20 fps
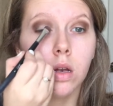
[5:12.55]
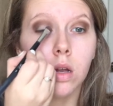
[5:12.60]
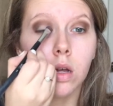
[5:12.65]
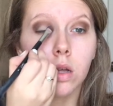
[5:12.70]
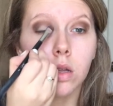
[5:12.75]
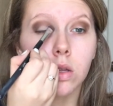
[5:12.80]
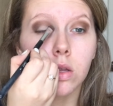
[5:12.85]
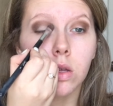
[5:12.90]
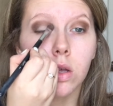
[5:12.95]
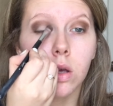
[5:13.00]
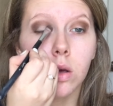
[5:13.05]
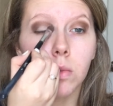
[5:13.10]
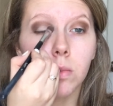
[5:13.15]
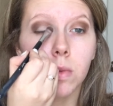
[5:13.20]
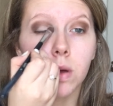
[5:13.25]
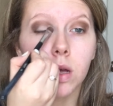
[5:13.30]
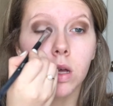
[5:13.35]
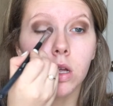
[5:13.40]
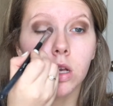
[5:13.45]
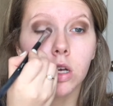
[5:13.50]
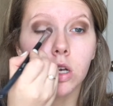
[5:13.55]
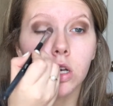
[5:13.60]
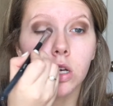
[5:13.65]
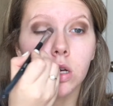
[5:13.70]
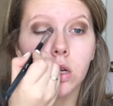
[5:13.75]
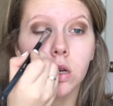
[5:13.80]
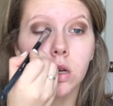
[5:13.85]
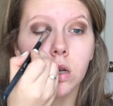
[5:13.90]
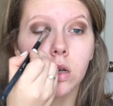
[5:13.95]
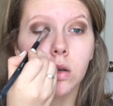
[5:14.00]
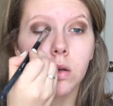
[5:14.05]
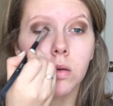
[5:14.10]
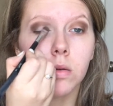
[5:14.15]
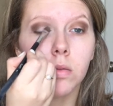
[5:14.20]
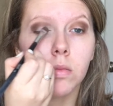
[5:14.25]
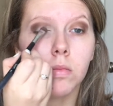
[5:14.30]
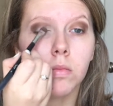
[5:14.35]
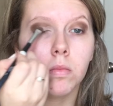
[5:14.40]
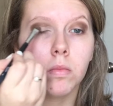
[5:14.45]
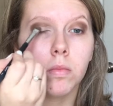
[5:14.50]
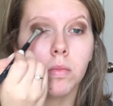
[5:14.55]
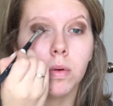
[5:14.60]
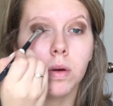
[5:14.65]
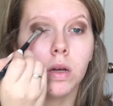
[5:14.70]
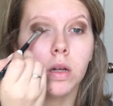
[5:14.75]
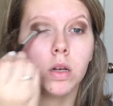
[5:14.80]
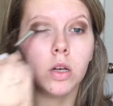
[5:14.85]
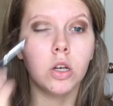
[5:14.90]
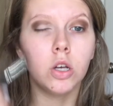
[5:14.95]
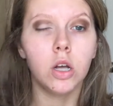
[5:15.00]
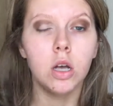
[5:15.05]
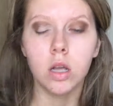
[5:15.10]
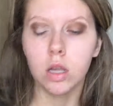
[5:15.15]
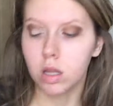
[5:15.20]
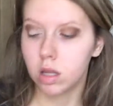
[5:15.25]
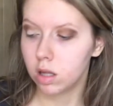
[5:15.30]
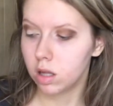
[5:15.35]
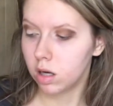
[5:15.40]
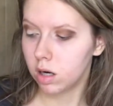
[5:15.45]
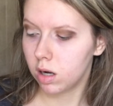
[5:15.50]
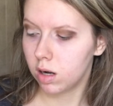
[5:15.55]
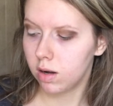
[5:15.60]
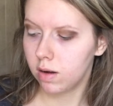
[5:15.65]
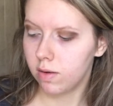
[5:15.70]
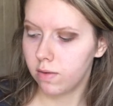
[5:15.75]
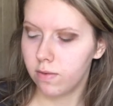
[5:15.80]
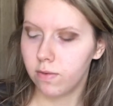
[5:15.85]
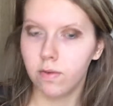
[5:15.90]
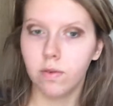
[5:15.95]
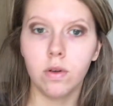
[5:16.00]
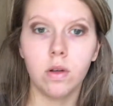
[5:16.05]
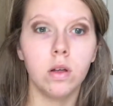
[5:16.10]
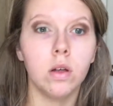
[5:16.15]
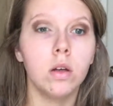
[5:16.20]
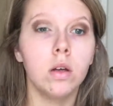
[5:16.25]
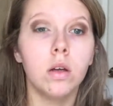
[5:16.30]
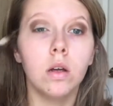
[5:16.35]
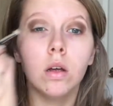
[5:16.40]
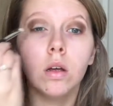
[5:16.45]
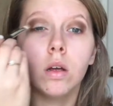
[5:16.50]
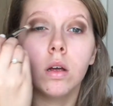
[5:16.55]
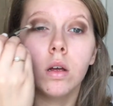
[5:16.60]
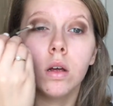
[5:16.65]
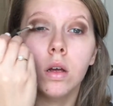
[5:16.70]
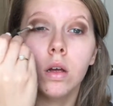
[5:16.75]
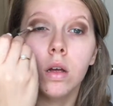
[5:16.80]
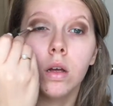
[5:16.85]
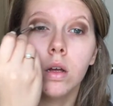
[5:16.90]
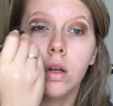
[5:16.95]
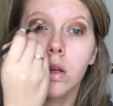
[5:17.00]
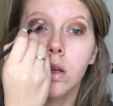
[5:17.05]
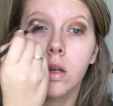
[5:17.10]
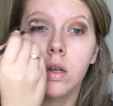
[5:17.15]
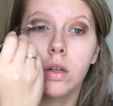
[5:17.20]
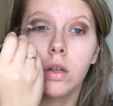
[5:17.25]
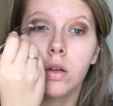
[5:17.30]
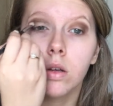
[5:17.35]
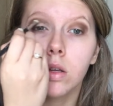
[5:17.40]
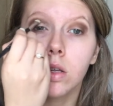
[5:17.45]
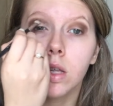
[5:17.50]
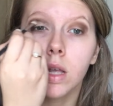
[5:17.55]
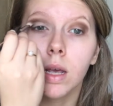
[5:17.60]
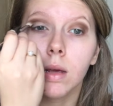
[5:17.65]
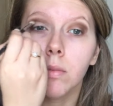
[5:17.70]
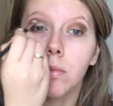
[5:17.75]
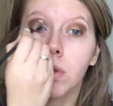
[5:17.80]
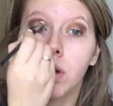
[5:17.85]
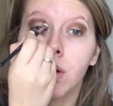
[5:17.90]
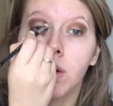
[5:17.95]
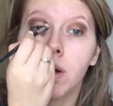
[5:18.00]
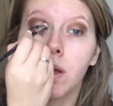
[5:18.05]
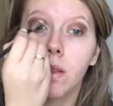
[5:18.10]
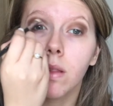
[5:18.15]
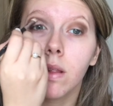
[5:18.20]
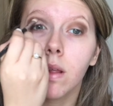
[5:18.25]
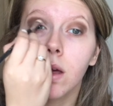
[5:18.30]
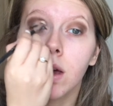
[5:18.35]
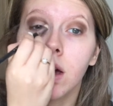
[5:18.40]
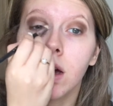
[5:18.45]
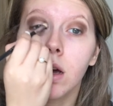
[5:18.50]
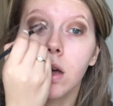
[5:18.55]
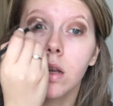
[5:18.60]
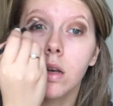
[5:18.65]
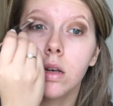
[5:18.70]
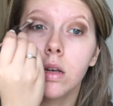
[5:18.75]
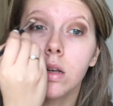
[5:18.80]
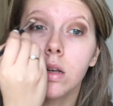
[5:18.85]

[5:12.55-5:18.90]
Not too much, but just enough. Let's just keep doing that